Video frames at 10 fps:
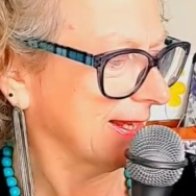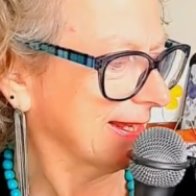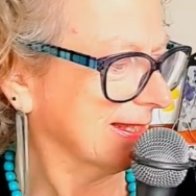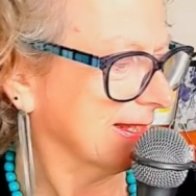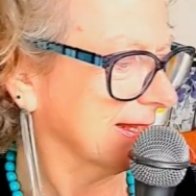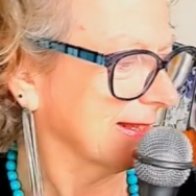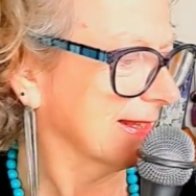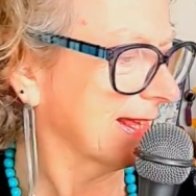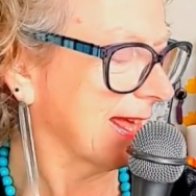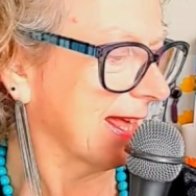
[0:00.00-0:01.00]

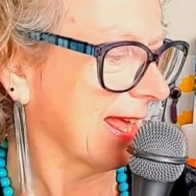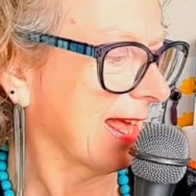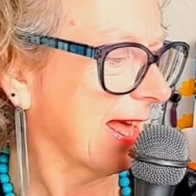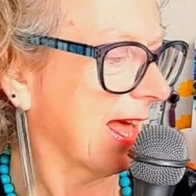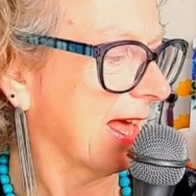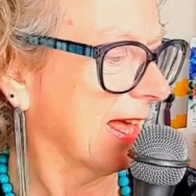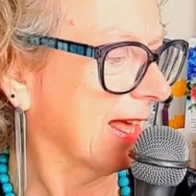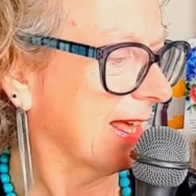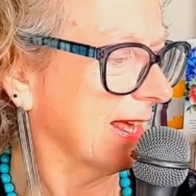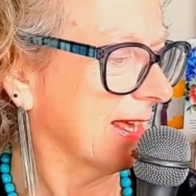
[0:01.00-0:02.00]

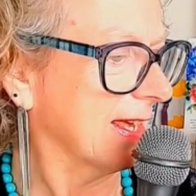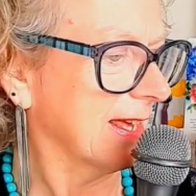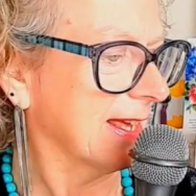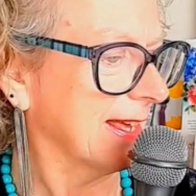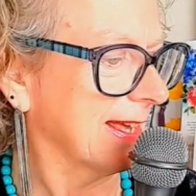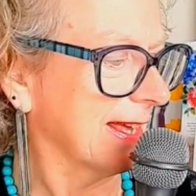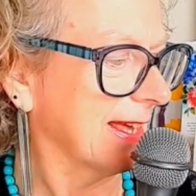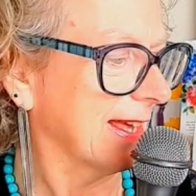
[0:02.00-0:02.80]
Nothing is said.